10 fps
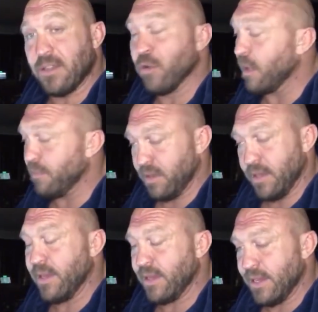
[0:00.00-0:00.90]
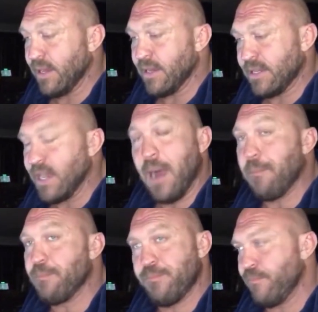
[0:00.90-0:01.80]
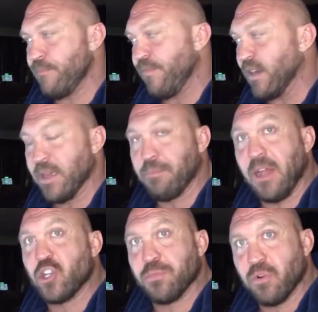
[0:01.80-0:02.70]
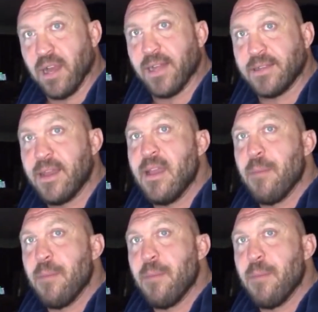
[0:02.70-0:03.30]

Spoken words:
Don't get, it's not fucking pleasurable, guys.